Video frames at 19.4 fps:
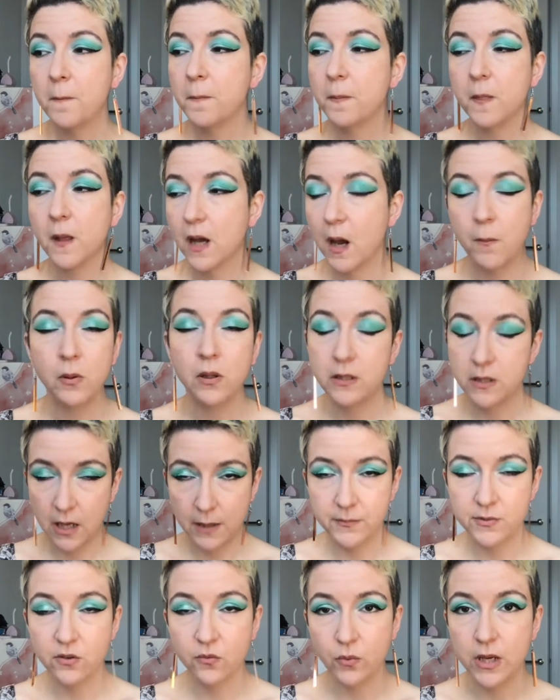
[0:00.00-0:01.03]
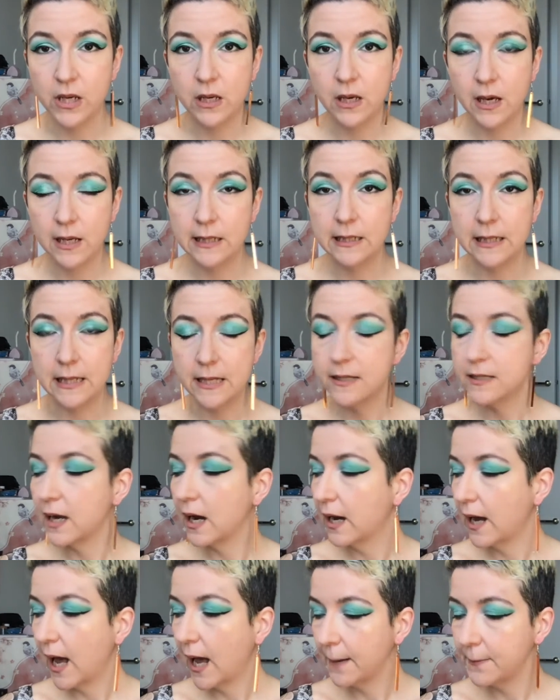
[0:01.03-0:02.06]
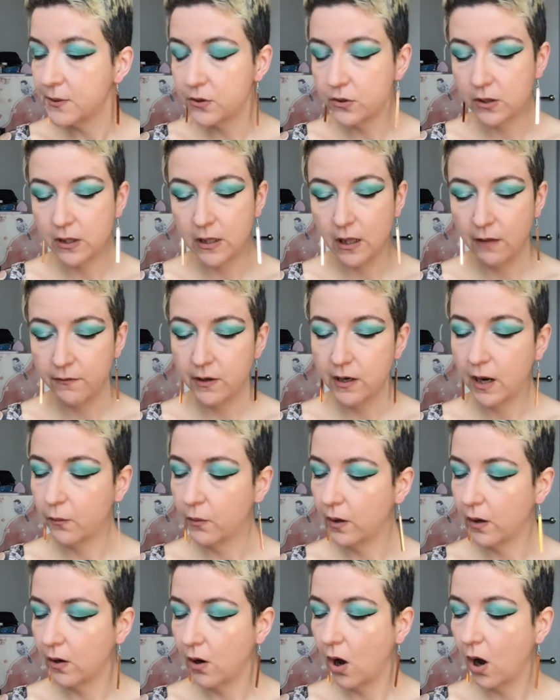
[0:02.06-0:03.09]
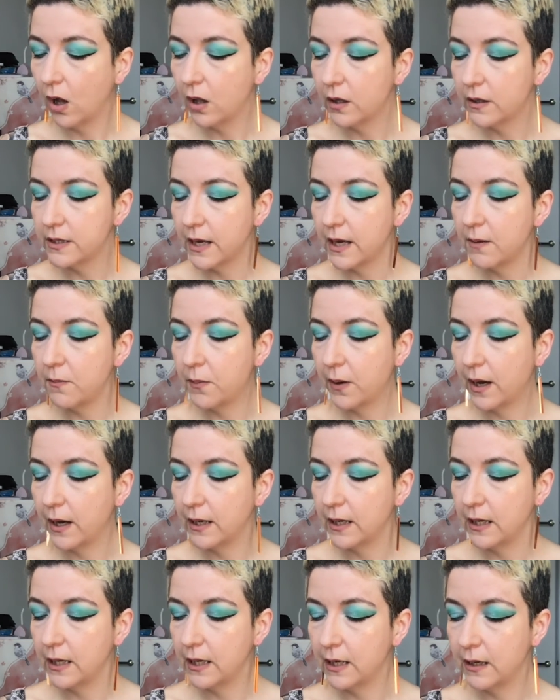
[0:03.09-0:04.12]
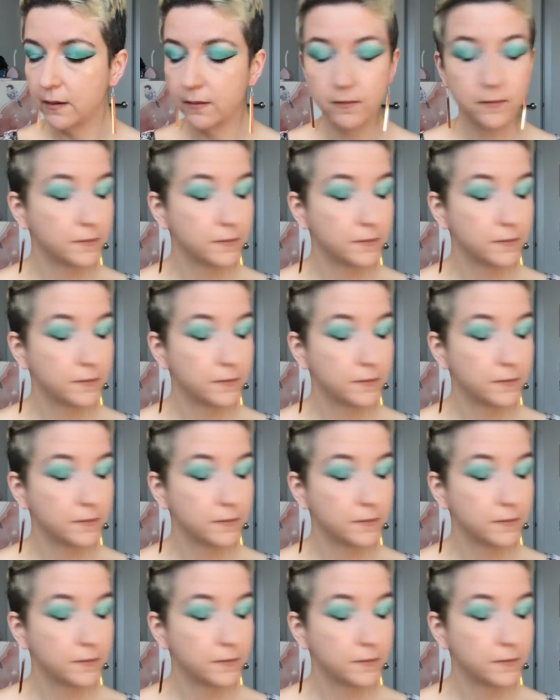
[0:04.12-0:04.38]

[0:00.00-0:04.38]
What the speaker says: a couple of times a week at least. I absolutely love it. I went on holiday back in